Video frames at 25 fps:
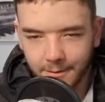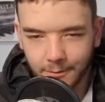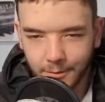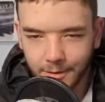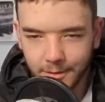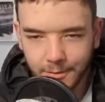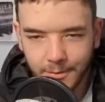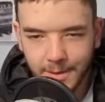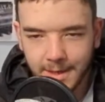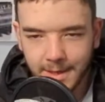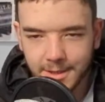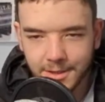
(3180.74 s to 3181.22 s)

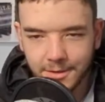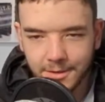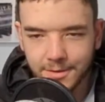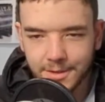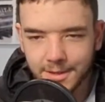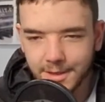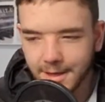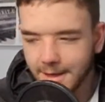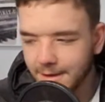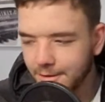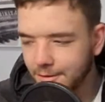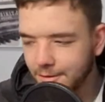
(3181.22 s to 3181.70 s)
we always
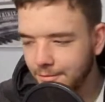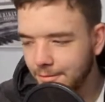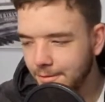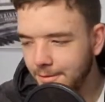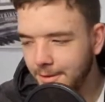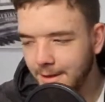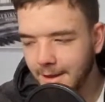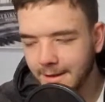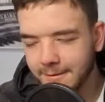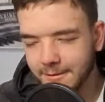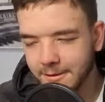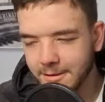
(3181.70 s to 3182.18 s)
used to get
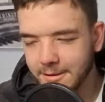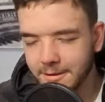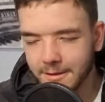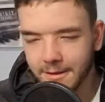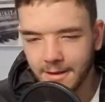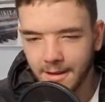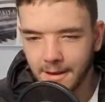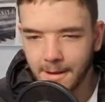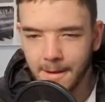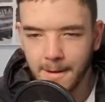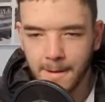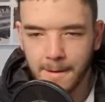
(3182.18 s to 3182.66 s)
drew against
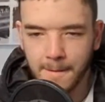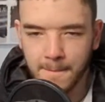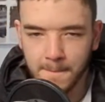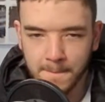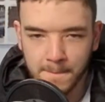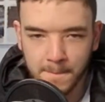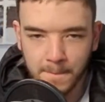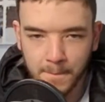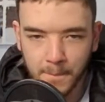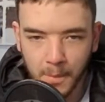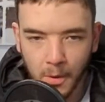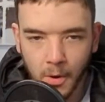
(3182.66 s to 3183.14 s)

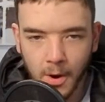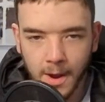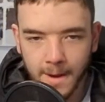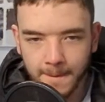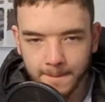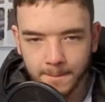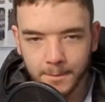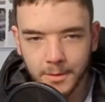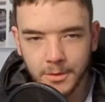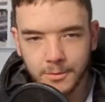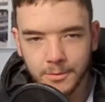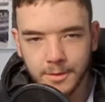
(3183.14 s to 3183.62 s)

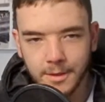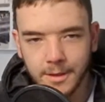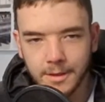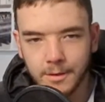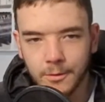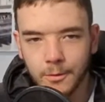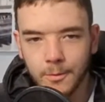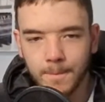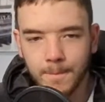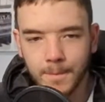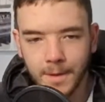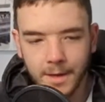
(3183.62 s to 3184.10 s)
Bayern
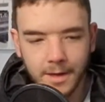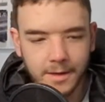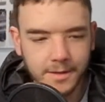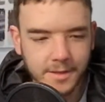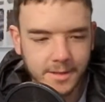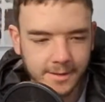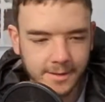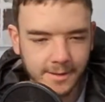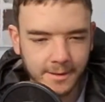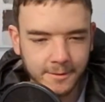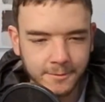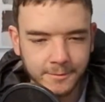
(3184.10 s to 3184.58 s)
Munich or
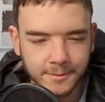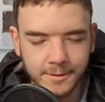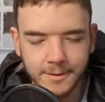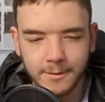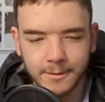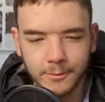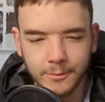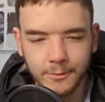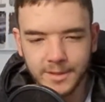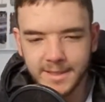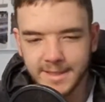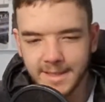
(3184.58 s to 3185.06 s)

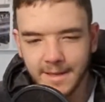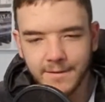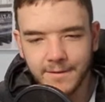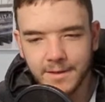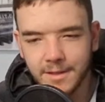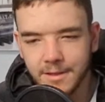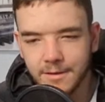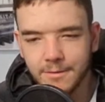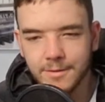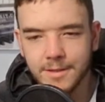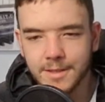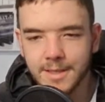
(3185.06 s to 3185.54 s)
Barcelona. We never
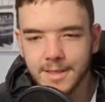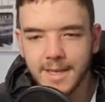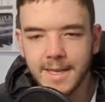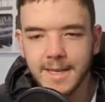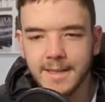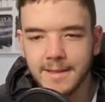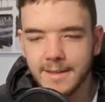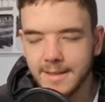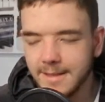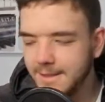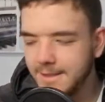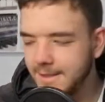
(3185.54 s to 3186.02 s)
used to
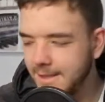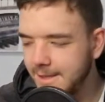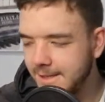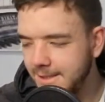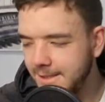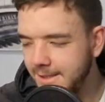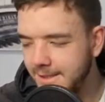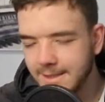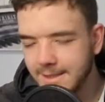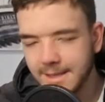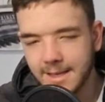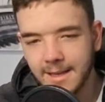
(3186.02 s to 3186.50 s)
get these
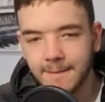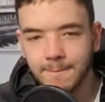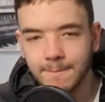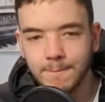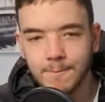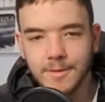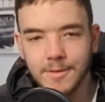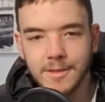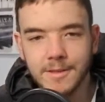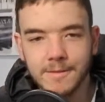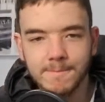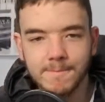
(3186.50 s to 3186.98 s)
easy
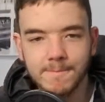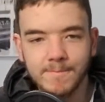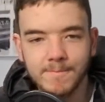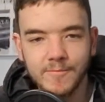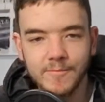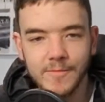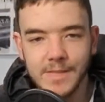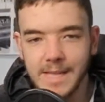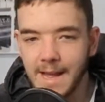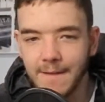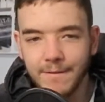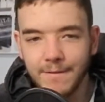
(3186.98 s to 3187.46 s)
teams.
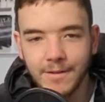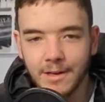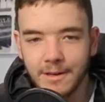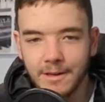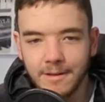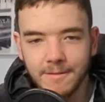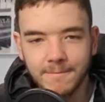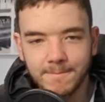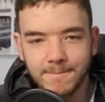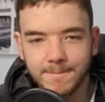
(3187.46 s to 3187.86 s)
Never.